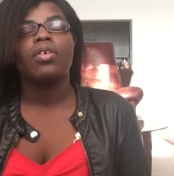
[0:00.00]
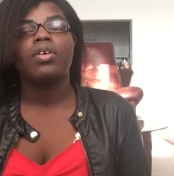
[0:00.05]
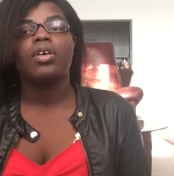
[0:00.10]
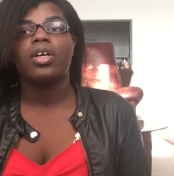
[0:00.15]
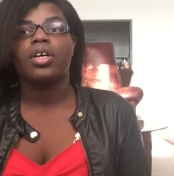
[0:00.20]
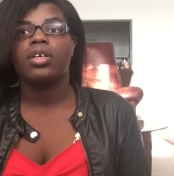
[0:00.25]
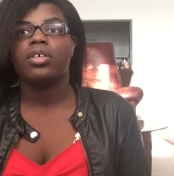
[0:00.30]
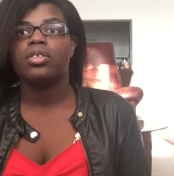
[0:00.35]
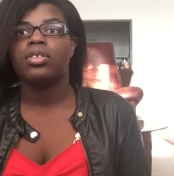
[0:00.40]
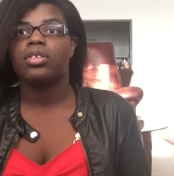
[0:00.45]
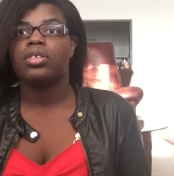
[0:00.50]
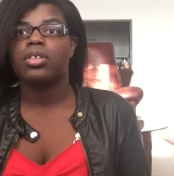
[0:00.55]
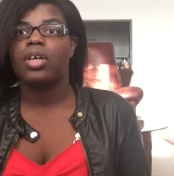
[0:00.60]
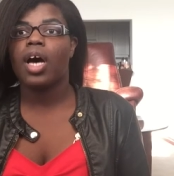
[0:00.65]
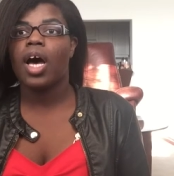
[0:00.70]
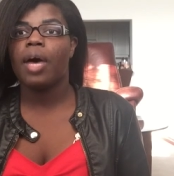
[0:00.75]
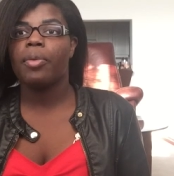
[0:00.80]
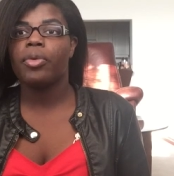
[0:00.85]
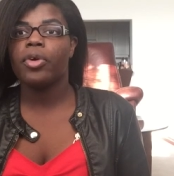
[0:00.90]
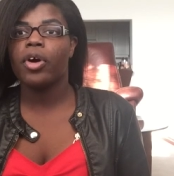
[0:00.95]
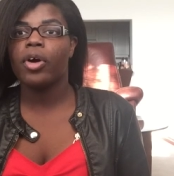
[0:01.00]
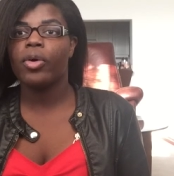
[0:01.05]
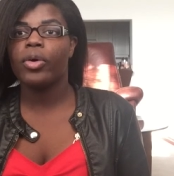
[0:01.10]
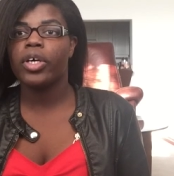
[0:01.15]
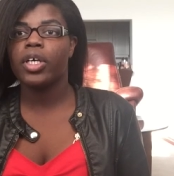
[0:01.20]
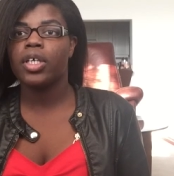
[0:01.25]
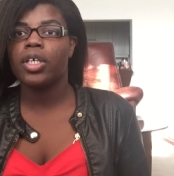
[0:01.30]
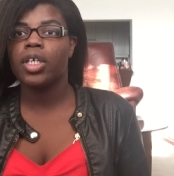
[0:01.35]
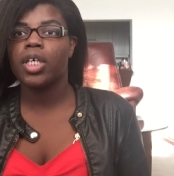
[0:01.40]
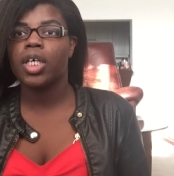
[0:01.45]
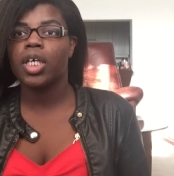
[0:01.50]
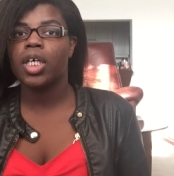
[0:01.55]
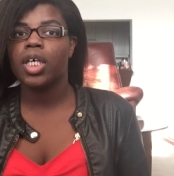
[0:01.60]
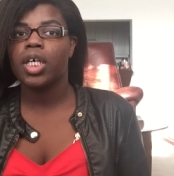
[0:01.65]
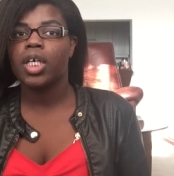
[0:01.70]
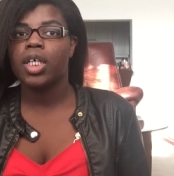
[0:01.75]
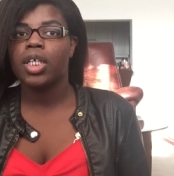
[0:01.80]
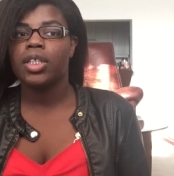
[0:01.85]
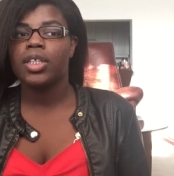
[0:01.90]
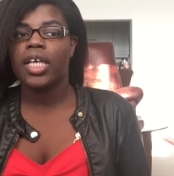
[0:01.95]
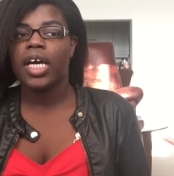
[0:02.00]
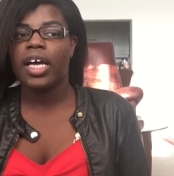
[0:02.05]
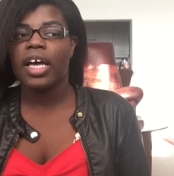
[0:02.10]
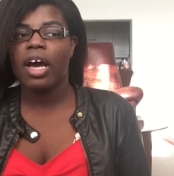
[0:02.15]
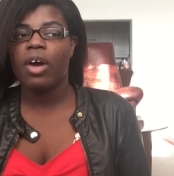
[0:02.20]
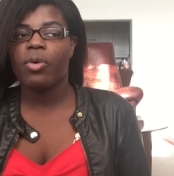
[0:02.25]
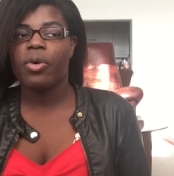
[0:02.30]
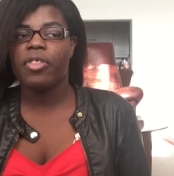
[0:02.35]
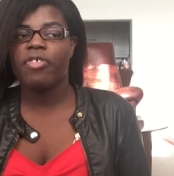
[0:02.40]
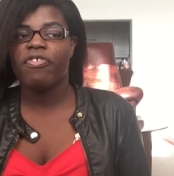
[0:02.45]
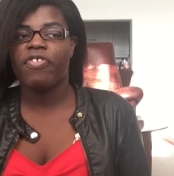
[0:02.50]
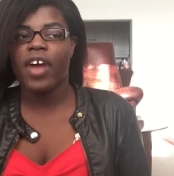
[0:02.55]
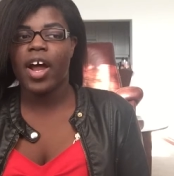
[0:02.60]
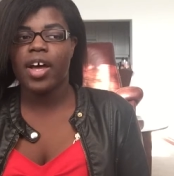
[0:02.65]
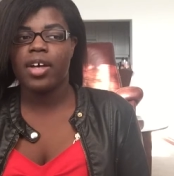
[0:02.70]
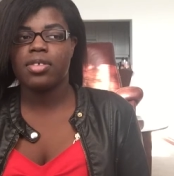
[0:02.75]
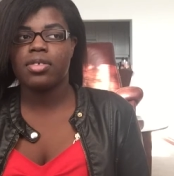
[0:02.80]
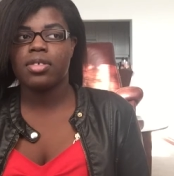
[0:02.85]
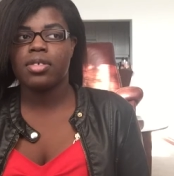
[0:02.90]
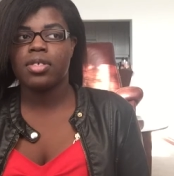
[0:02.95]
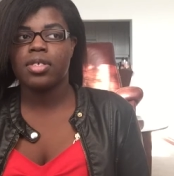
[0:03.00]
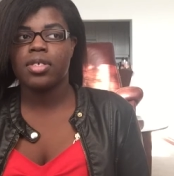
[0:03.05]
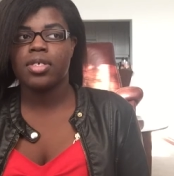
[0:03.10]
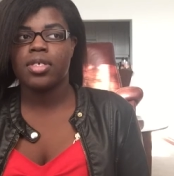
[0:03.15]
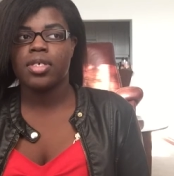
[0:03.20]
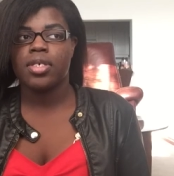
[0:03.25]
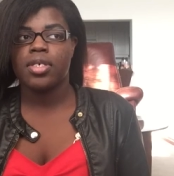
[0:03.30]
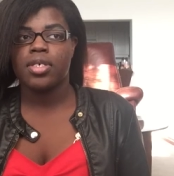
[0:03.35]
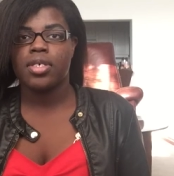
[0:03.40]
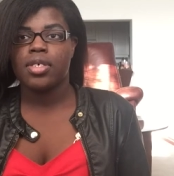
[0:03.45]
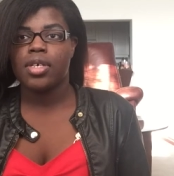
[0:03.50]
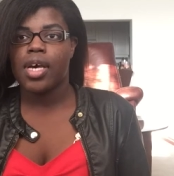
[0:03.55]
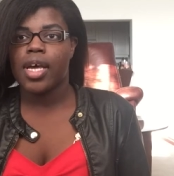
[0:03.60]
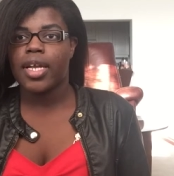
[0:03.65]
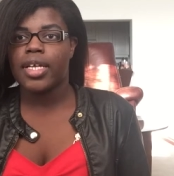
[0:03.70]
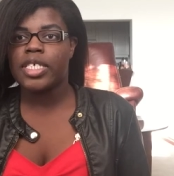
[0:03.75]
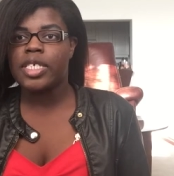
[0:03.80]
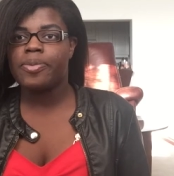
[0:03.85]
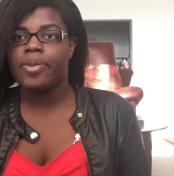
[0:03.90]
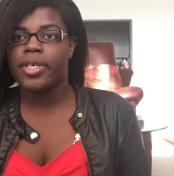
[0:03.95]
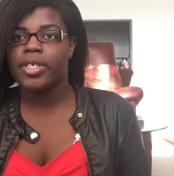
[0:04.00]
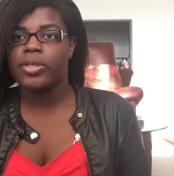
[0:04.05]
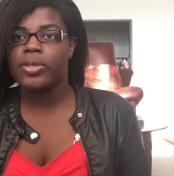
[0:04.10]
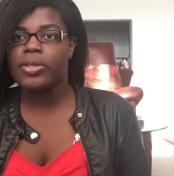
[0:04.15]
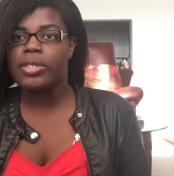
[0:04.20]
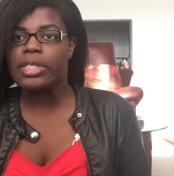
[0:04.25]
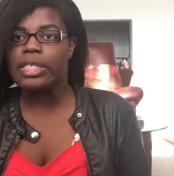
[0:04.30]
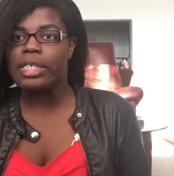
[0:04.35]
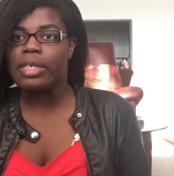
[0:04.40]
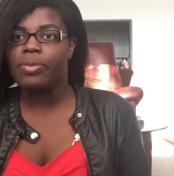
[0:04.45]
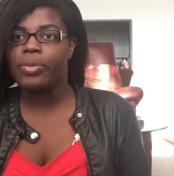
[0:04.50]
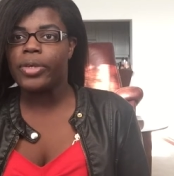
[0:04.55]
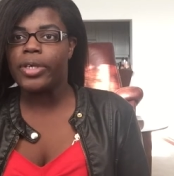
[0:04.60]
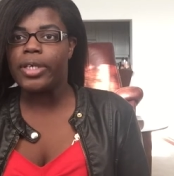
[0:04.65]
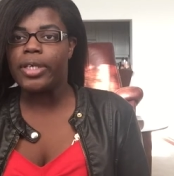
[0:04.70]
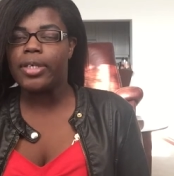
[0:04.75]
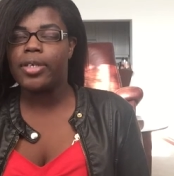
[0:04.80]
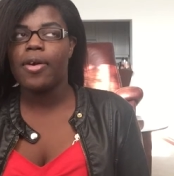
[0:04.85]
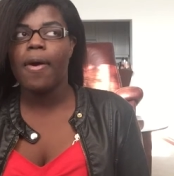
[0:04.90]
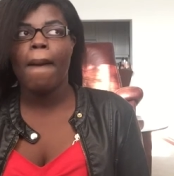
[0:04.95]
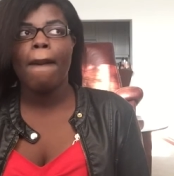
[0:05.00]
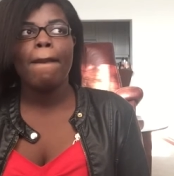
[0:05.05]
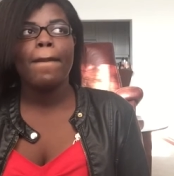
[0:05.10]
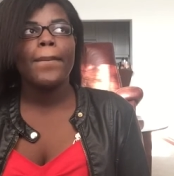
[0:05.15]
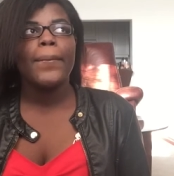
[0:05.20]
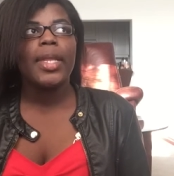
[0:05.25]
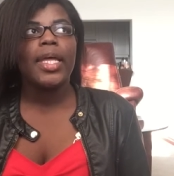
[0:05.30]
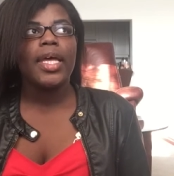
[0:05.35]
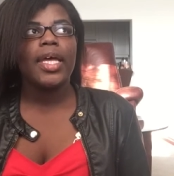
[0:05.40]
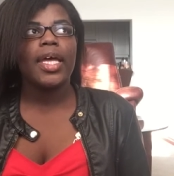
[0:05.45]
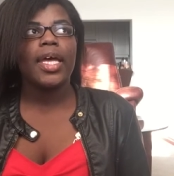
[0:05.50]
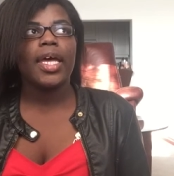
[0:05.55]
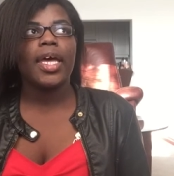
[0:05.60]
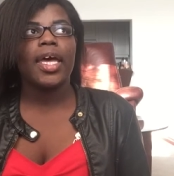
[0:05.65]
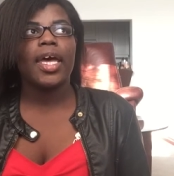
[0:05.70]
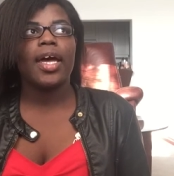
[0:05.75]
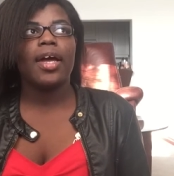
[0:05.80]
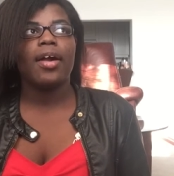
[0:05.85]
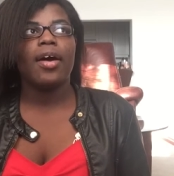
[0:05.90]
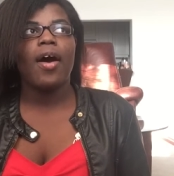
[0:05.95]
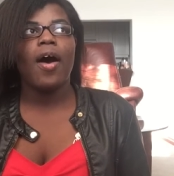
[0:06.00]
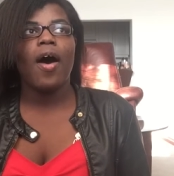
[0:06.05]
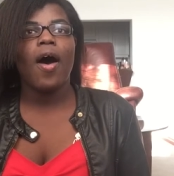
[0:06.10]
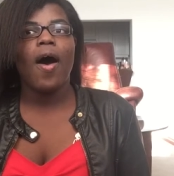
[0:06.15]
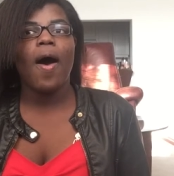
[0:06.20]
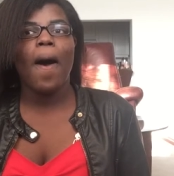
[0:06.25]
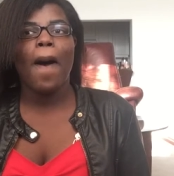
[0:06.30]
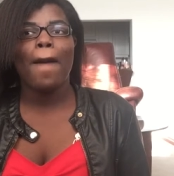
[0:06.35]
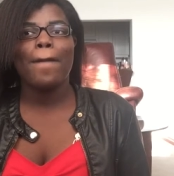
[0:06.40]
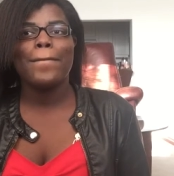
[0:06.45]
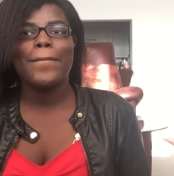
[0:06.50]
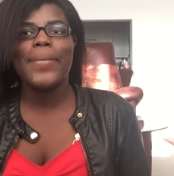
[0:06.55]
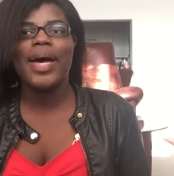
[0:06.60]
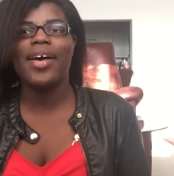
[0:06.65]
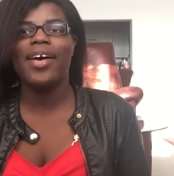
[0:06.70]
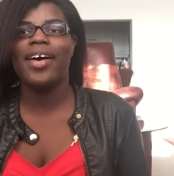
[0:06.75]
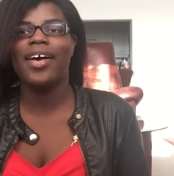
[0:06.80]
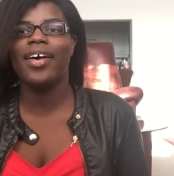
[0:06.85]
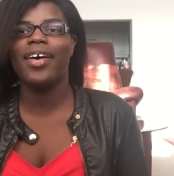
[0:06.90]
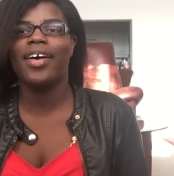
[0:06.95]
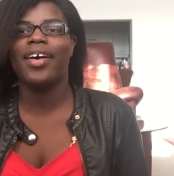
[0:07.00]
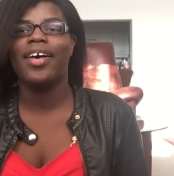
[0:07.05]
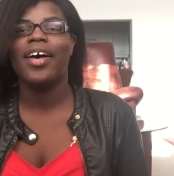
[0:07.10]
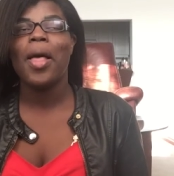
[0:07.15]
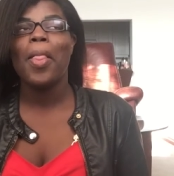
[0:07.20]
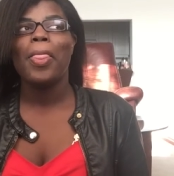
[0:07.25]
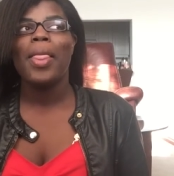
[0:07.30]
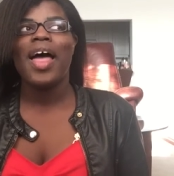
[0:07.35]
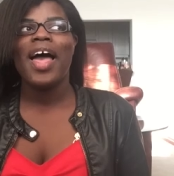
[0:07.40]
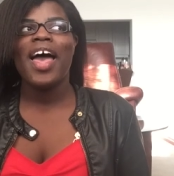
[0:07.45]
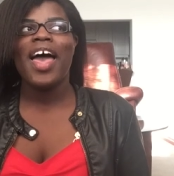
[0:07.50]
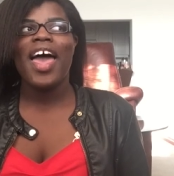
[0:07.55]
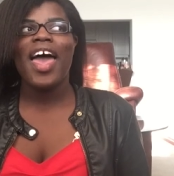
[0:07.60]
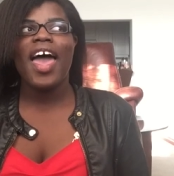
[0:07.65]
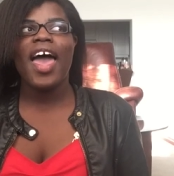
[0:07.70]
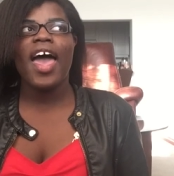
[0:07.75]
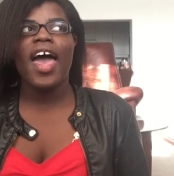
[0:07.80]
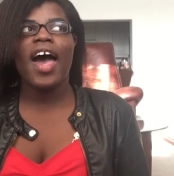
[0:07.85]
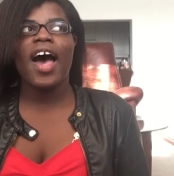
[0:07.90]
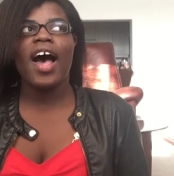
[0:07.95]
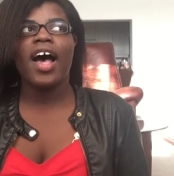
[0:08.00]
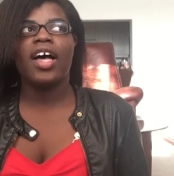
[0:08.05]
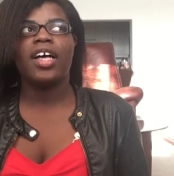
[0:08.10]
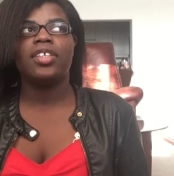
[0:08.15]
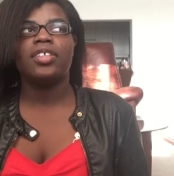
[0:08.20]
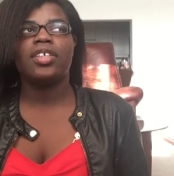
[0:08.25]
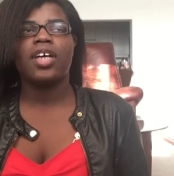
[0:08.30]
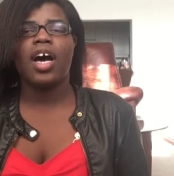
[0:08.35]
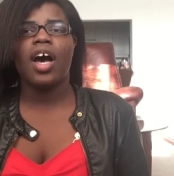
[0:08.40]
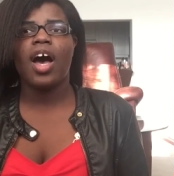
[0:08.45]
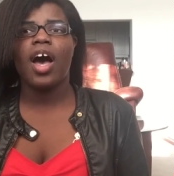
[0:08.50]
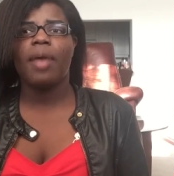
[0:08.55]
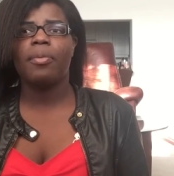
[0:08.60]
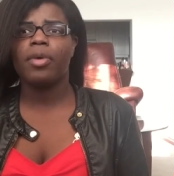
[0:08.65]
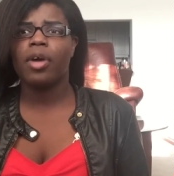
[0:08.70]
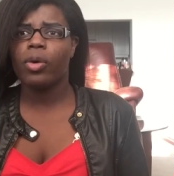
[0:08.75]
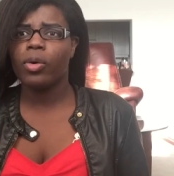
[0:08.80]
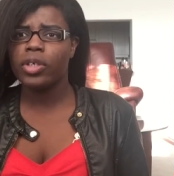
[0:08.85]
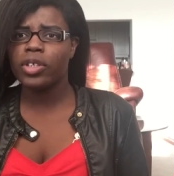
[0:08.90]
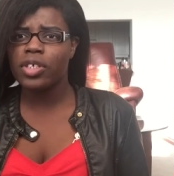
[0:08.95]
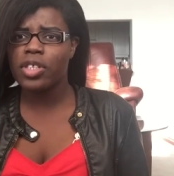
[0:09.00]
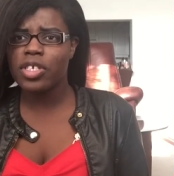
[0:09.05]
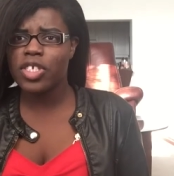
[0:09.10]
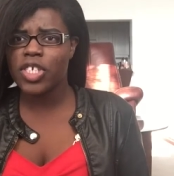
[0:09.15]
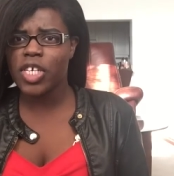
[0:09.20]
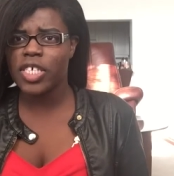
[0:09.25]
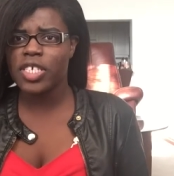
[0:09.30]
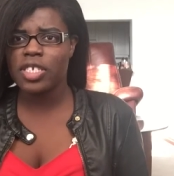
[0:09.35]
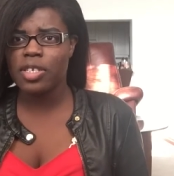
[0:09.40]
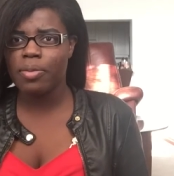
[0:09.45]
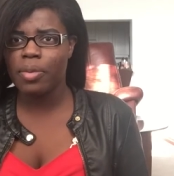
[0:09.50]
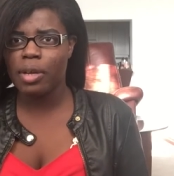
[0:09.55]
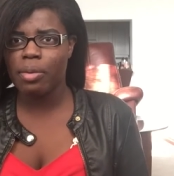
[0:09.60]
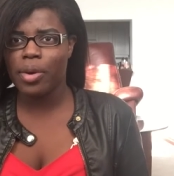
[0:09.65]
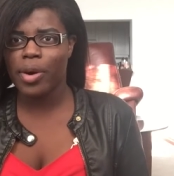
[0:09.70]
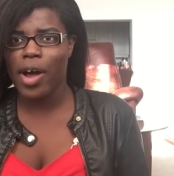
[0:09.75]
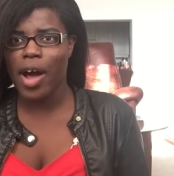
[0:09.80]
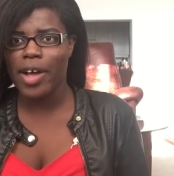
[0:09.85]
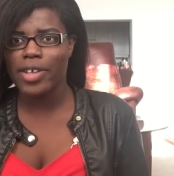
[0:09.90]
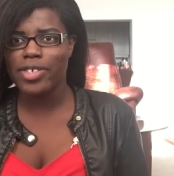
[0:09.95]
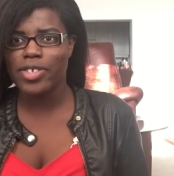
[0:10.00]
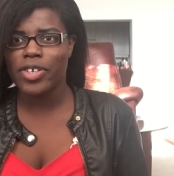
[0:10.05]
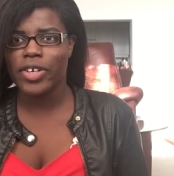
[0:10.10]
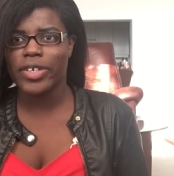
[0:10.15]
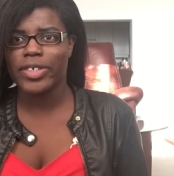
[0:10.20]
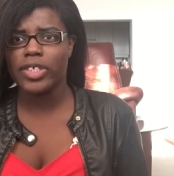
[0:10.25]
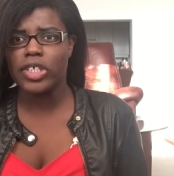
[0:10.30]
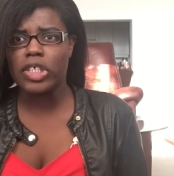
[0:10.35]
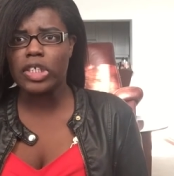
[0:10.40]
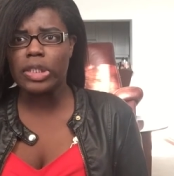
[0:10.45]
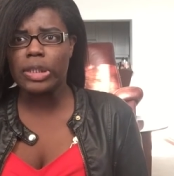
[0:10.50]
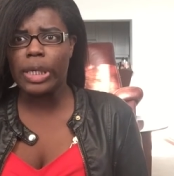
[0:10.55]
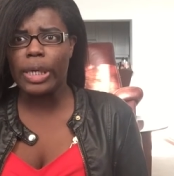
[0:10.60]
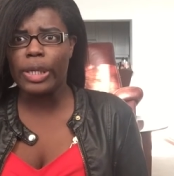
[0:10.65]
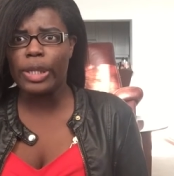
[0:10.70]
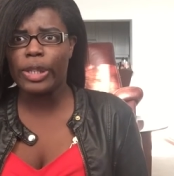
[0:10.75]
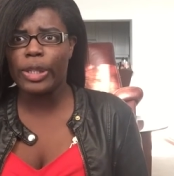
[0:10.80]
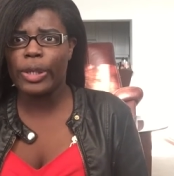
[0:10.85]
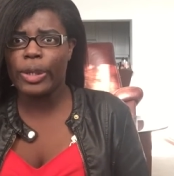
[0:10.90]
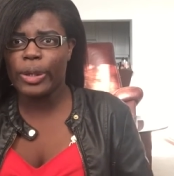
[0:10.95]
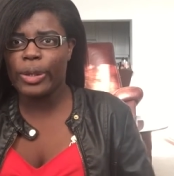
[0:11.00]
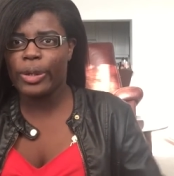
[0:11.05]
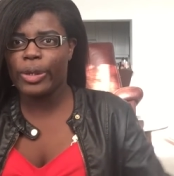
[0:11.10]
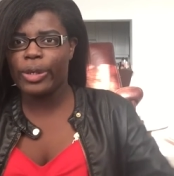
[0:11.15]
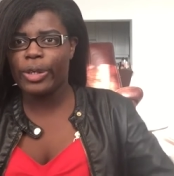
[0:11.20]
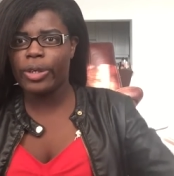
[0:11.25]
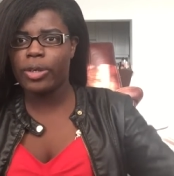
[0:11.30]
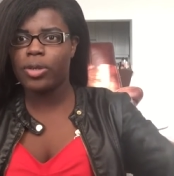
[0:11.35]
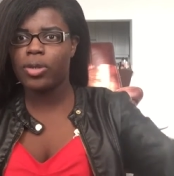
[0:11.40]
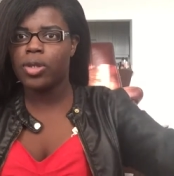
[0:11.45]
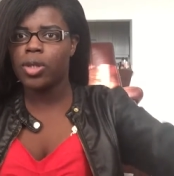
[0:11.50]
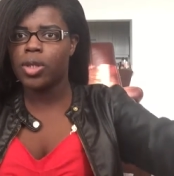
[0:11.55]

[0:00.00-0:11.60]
what else? I'm going to hang out with friends and a special someone, and um, and I'm going to the Justin Bieber concert, July third.